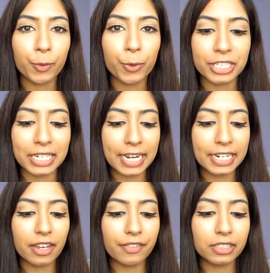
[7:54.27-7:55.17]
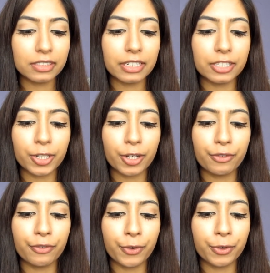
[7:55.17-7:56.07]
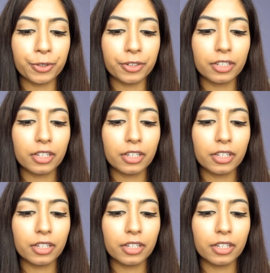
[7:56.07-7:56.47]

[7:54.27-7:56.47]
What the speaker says: the waterline. I've decided to go for